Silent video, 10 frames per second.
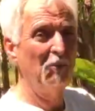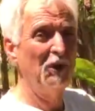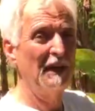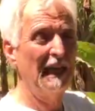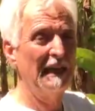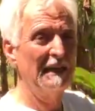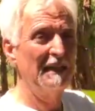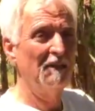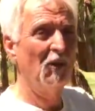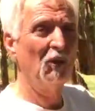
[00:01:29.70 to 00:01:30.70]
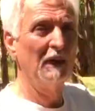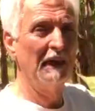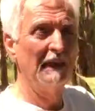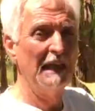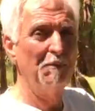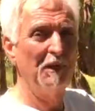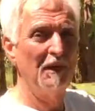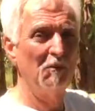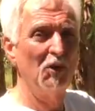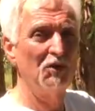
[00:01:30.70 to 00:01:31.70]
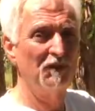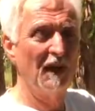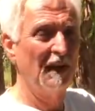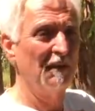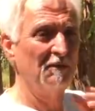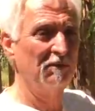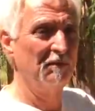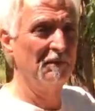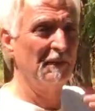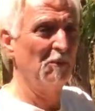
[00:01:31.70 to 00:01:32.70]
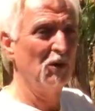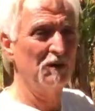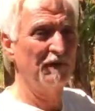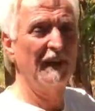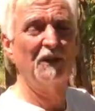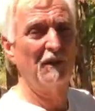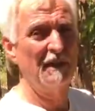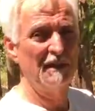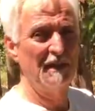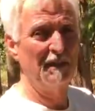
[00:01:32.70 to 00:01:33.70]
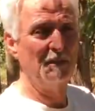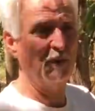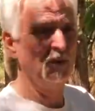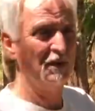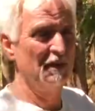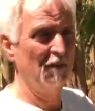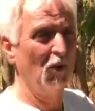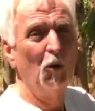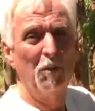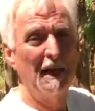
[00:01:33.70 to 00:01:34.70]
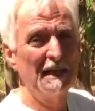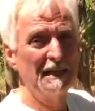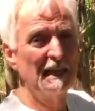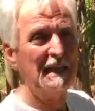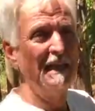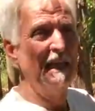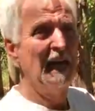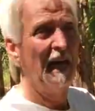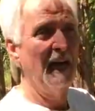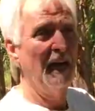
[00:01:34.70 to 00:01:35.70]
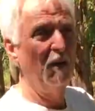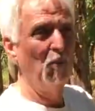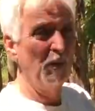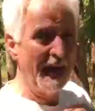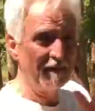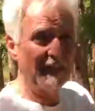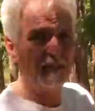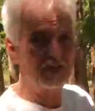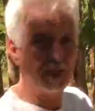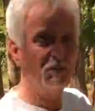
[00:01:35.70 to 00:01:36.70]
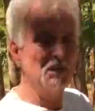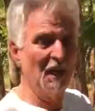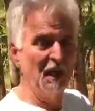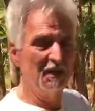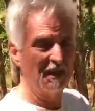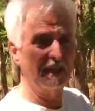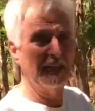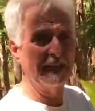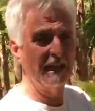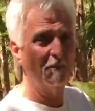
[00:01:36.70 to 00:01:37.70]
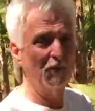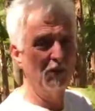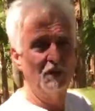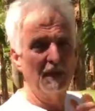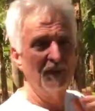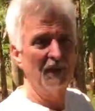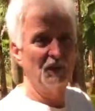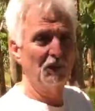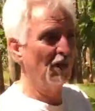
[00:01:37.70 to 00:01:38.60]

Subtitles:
them with the idea of only keeping the most vigorous and the most robust. We have to have some sunlight come through or nothing will